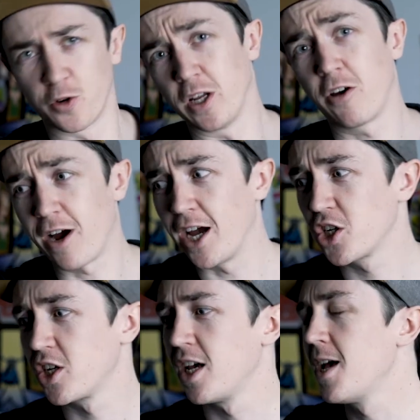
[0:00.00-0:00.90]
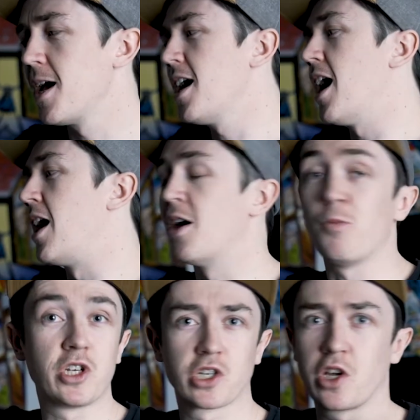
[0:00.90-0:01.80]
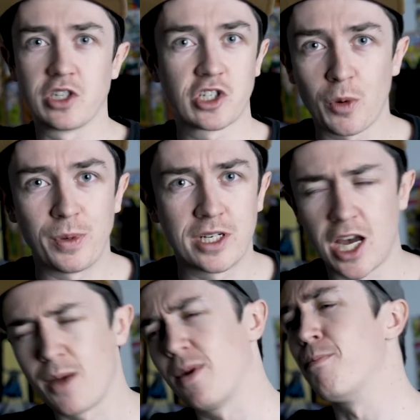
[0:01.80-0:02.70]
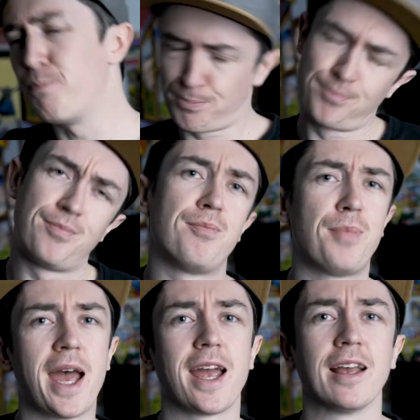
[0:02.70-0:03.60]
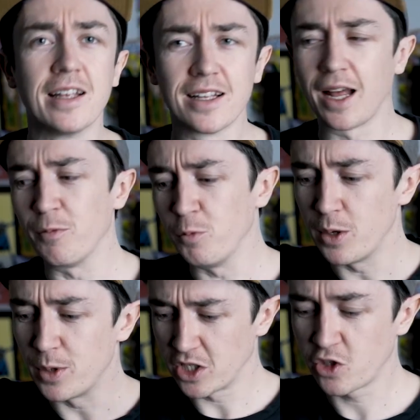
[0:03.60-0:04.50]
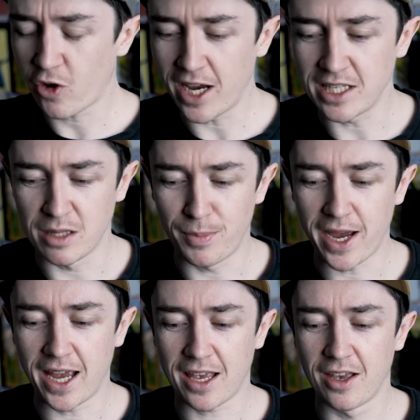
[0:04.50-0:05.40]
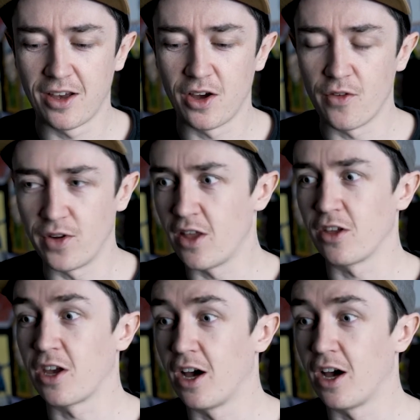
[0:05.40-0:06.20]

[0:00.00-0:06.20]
already crashed, and then we just couldn't stop in time, and bang, and we were straight into the back of another